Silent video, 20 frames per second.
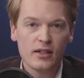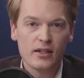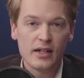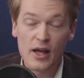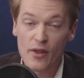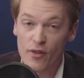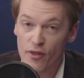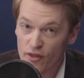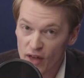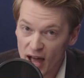
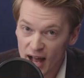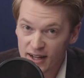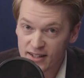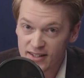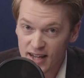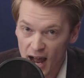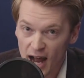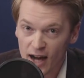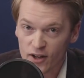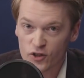Now
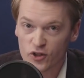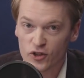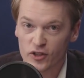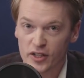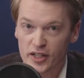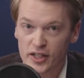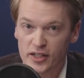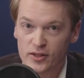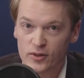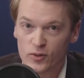that's
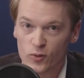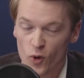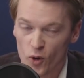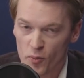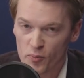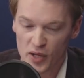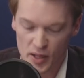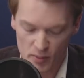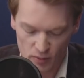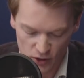actually
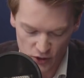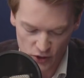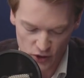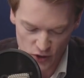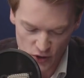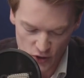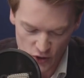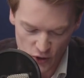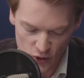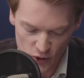what people are
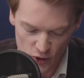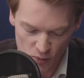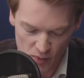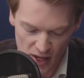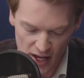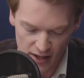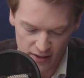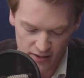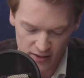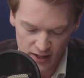concerned
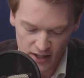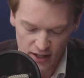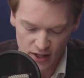about.